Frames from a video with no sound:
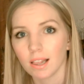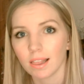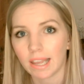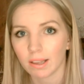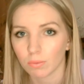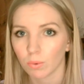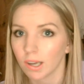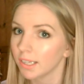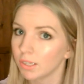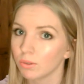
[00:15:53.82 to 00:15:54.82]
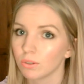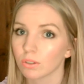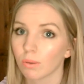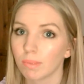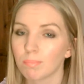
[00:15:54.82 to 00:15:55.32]
like what I
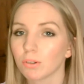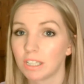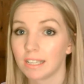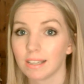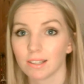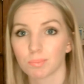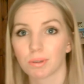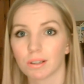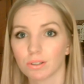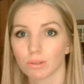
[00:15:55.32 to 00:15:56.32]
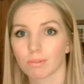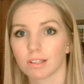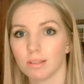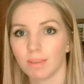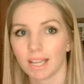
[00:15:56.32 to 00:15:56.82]
use on my body in the spring and
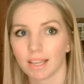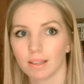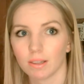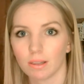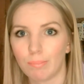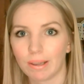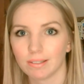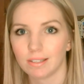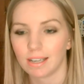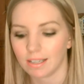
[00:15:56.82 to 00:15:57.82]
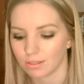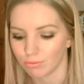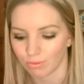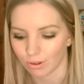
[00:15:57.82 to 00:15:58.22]
summer to make it the best it is,